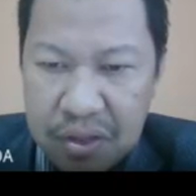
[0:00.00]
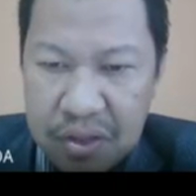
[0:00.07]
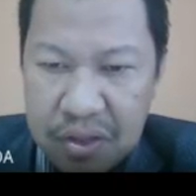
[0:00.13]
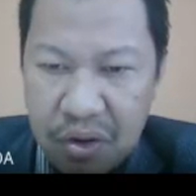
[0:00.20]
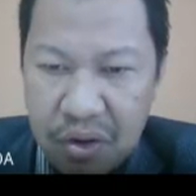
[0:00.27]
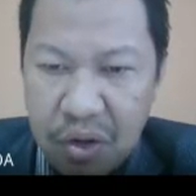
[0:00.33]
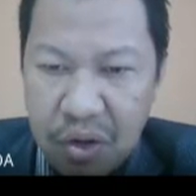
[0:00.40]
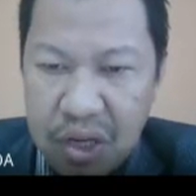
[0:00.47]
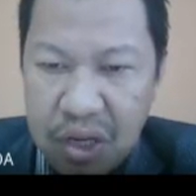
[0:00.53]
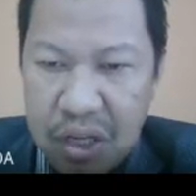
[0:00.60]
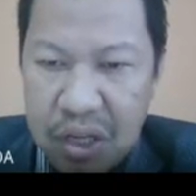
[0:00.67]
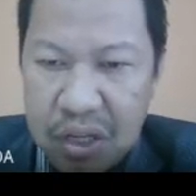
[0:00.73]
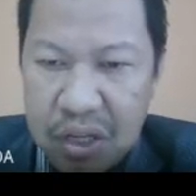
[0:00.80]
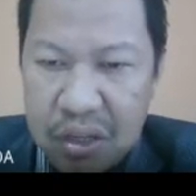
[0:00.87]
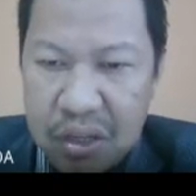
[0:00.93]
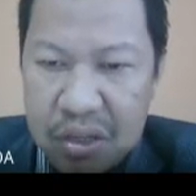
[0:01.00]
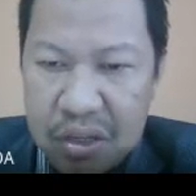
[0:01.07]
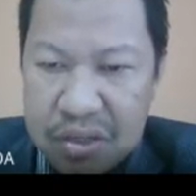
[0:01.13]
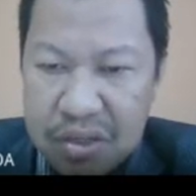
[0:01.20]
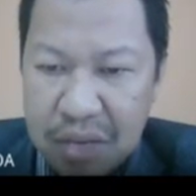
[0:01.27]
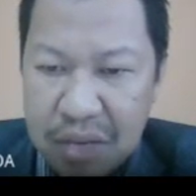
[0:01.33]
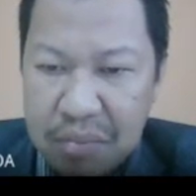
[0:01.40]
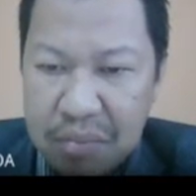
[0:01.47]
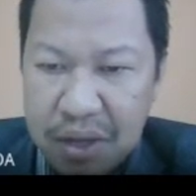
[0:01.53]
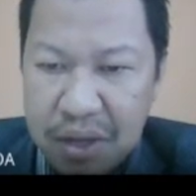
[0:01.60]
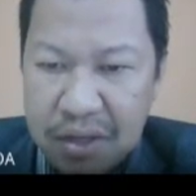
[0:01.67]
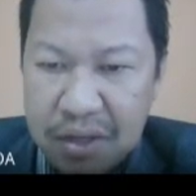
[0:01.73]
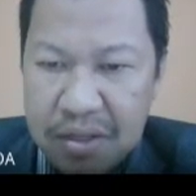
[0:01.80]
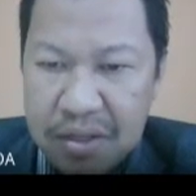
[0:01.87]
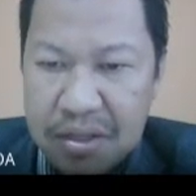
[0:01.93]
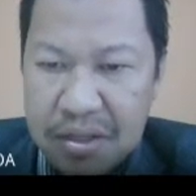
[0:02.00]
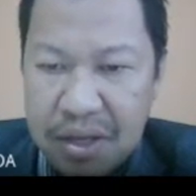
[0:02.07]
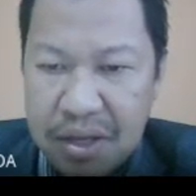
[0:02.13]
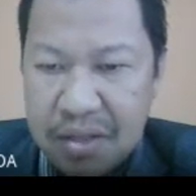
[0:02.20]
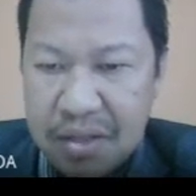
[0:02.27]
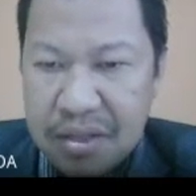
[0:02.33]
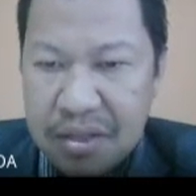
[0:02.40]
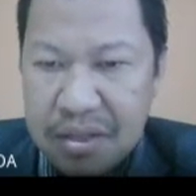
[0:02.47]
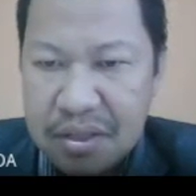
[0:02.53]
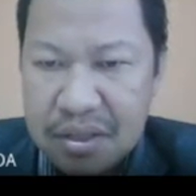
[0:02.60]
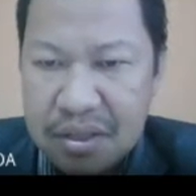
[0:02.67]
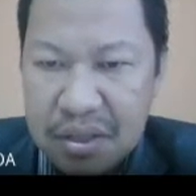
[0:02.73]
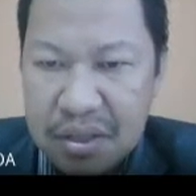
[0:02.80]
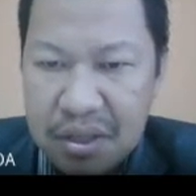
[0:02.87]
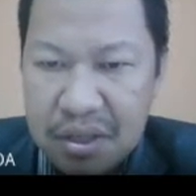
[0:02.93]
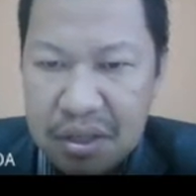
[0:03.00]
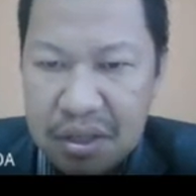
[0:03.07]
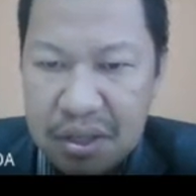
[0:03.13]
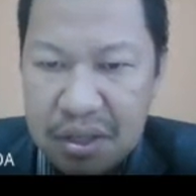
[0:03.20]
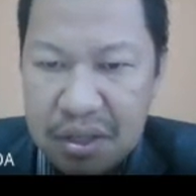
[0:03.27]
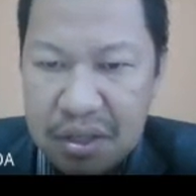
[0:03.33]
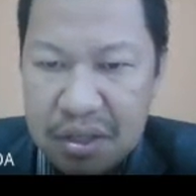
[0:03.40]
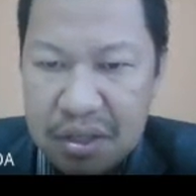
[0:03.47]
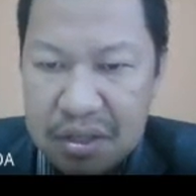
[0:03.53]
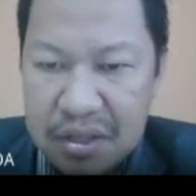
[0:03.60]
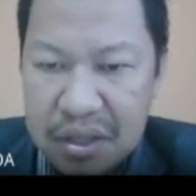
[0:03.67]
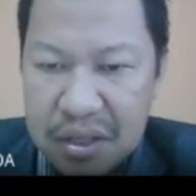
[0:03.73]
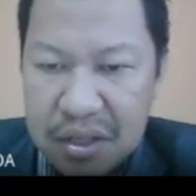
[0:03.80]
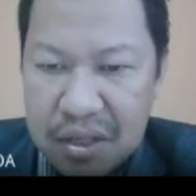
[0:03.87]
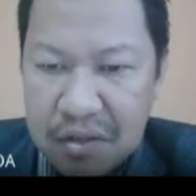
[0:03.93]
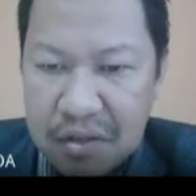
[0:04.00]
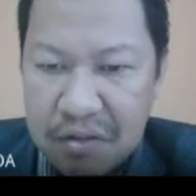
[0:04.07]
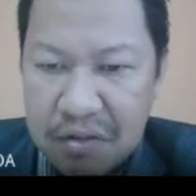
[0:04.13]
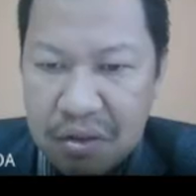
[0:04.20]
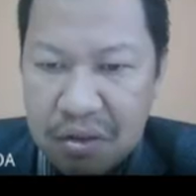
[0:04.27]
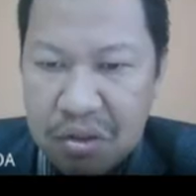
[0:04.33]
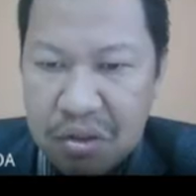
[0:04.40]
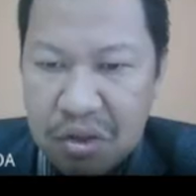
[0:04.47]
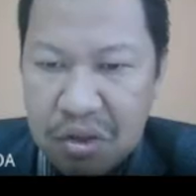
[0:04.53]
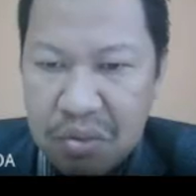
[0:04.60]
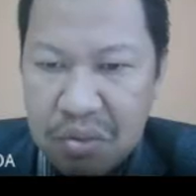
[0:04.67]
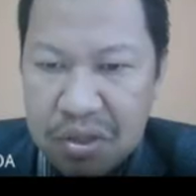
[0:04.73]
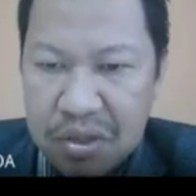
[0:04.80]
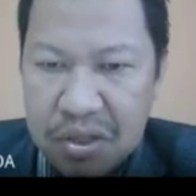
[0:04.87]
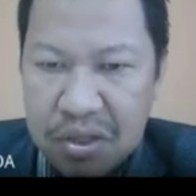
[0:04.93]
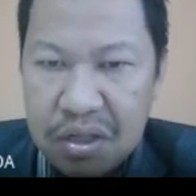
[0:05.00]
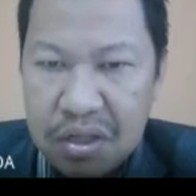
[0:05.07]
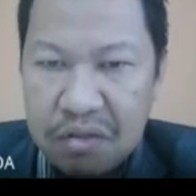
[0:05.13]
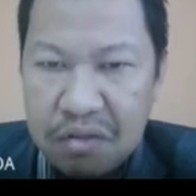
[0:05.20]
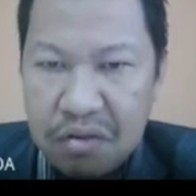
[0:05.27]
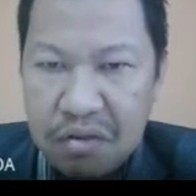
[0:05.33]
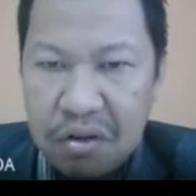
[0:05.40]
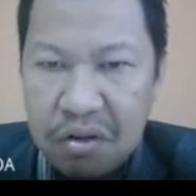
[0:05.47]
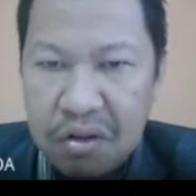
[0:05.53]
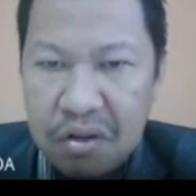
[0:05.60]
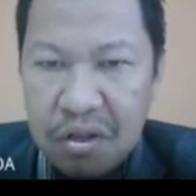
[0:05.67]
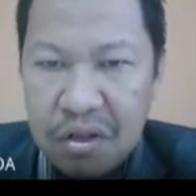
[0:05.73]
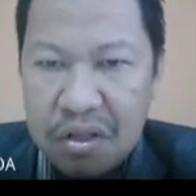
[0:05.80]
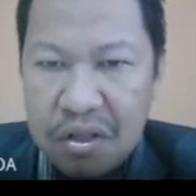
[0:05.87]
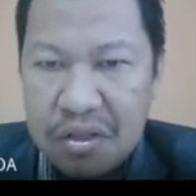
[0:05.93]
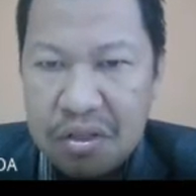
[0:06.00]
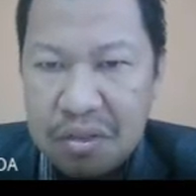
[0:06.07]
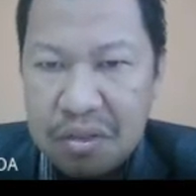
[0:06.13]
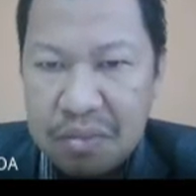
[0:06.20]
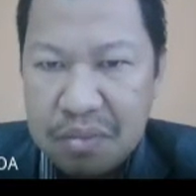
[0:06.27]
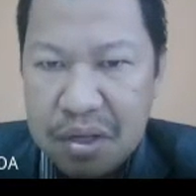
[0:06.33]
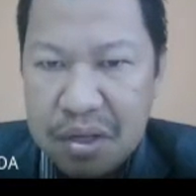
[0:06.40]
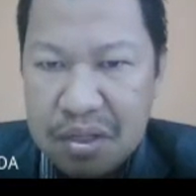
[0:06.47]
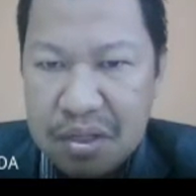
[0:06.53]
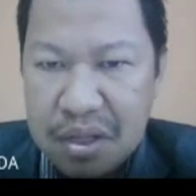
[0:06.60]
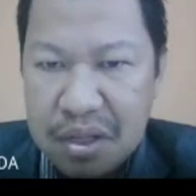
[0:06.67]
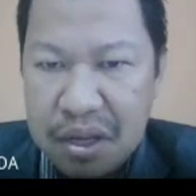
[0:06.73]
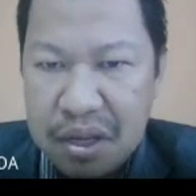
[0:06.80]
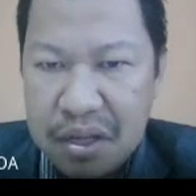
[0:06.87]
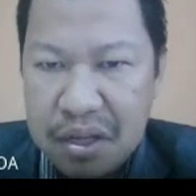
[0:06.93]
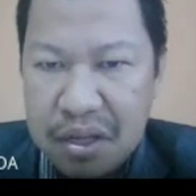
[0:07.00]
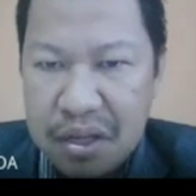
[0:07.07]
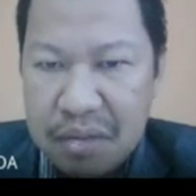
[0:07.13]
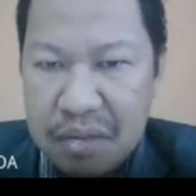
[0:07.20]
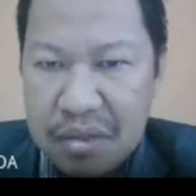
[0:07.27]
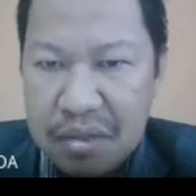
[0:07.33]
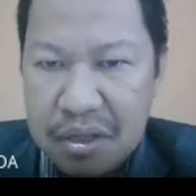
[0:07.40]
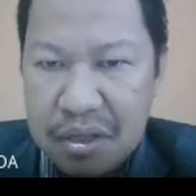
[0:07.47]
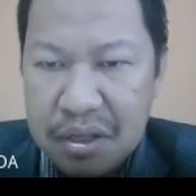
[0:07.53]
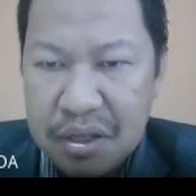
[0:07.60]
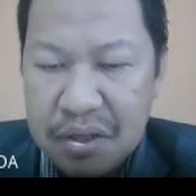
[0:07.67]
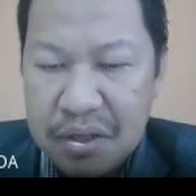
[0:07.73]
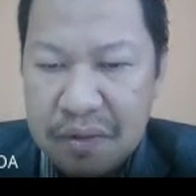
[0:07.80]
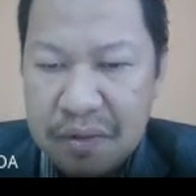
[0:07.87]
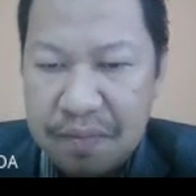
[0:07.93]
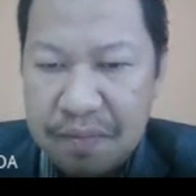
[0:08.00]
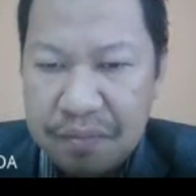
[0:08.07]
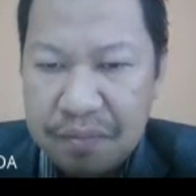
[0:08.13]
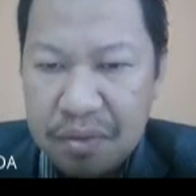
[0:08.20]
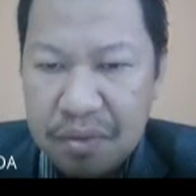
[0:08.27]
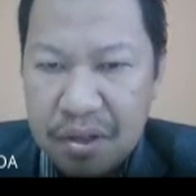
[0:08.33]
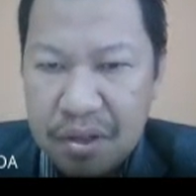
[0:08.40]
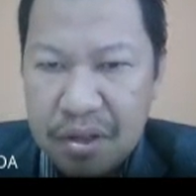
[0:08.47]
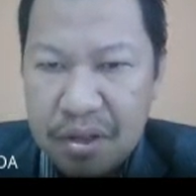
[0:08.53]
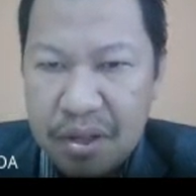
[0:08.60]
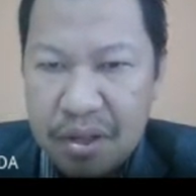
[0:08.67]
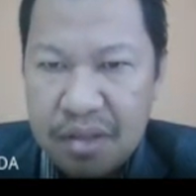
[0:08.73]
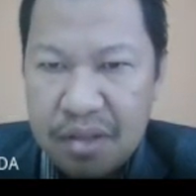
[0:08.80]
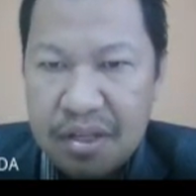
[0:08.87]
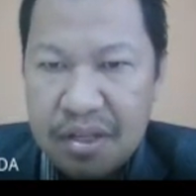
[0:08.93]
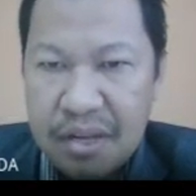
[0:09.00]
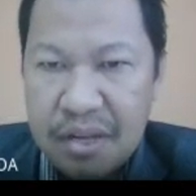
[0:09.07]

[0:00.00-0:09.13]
only the sideband is exists in this frequency domain signal for suppressed carrier AM signal. As the name